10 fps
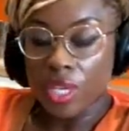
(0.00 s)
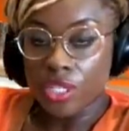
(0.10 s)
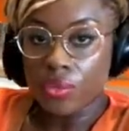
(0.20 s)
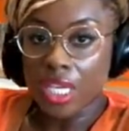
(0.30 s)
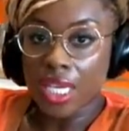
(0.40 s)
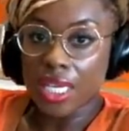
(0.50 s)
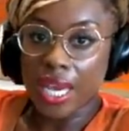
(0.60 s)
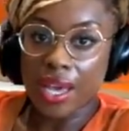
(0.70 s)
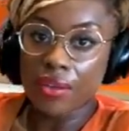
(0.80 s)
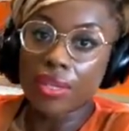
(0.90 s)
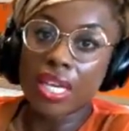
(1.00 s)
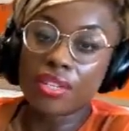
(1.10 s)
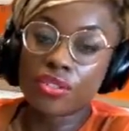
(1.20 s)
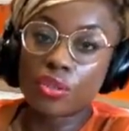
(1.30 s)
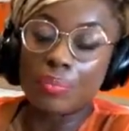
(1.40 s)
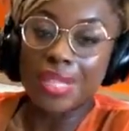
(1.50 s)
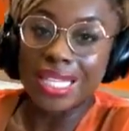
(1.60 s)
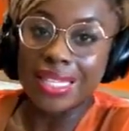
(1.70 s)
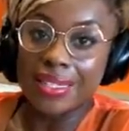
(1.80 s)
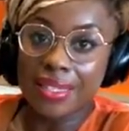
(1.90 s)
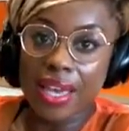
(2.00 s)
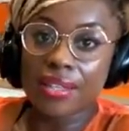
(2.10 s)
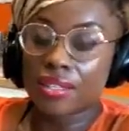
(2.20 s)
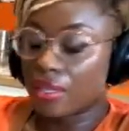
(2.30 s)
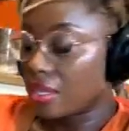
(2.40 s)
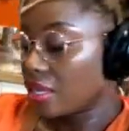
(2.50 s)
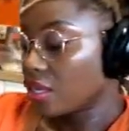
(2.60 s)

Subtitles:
once you take it out, it's completely set.